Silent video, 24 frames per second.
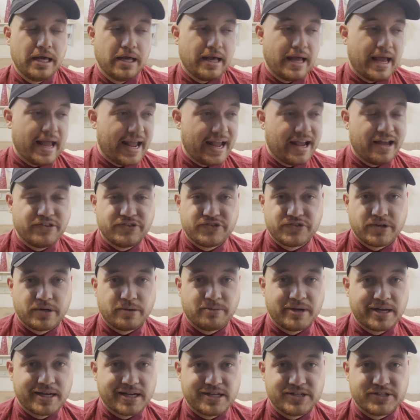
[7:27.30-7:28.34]
answer
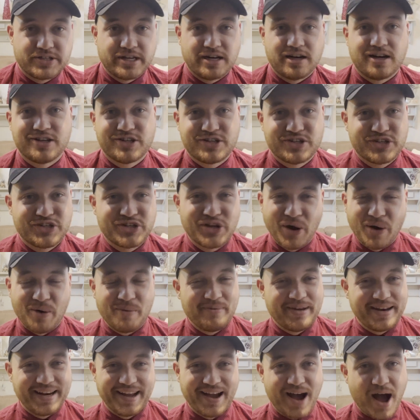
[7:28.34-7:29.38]
because there are so
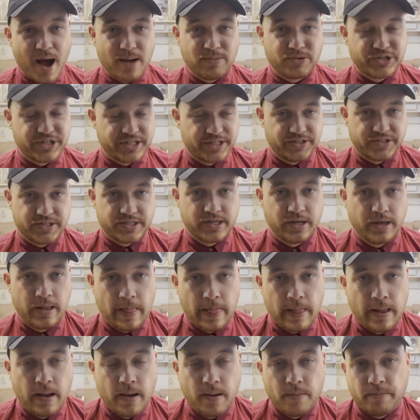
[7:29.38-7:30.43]
many options.
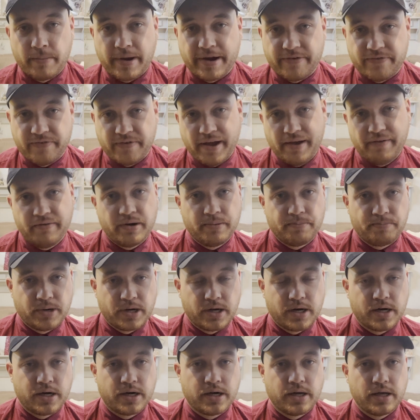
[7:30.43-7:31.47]
My favorite
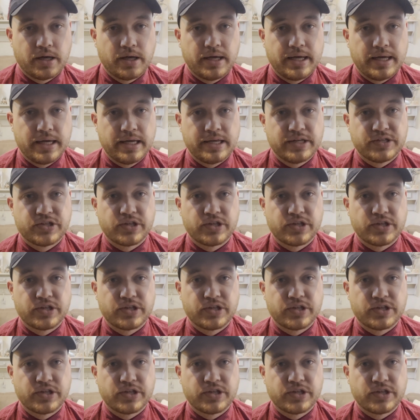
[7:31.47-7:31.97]
bird is